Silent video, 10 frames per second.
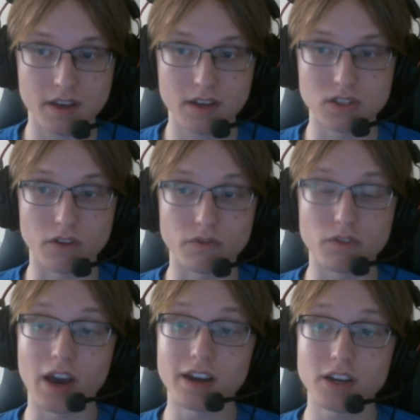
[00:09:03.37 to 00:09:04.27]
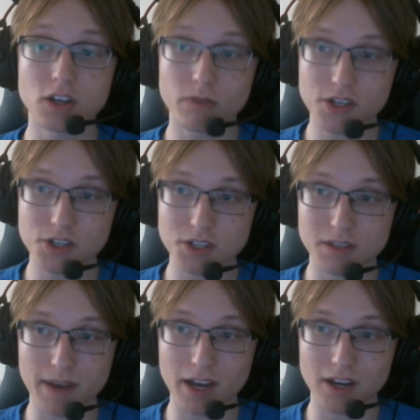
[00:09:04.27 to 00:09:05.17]
So if you've got any questions
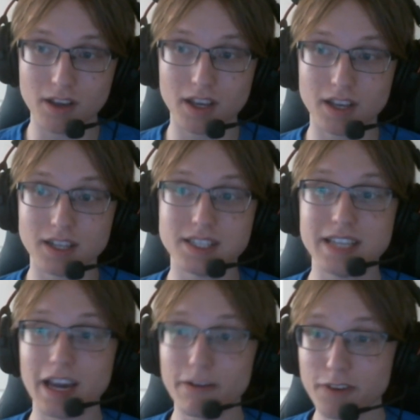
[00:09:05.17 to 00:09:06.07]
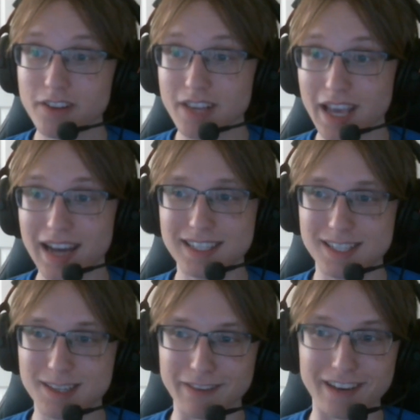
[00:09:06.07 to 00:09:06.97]
about it, definitely
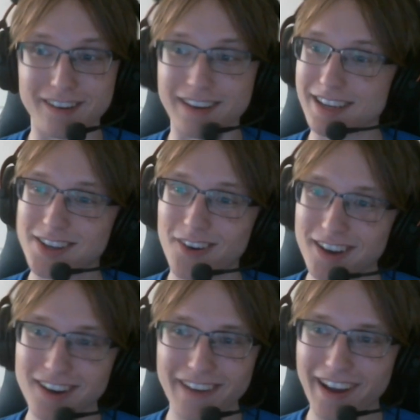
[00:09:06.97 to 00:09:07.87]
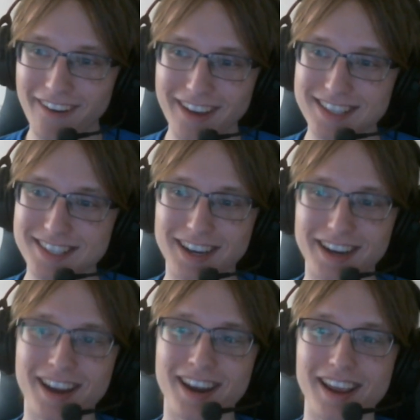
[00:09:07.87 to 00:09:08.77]
ask me, okay? Don't go out and
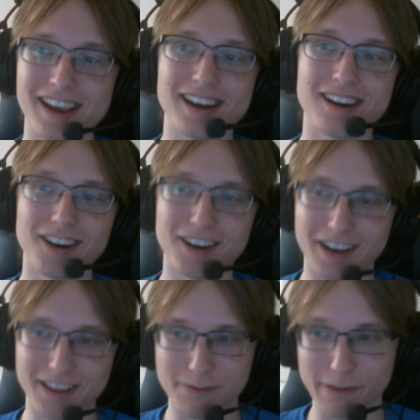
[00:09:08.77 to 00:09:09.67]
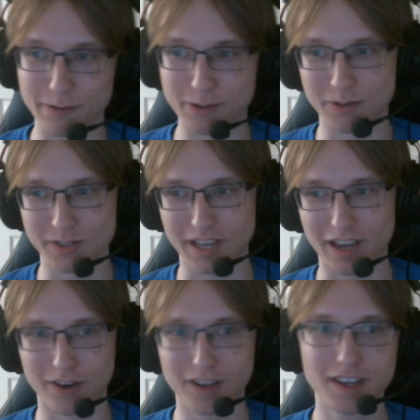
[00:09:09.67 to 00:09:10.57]
sign a non-highly favored tool scout.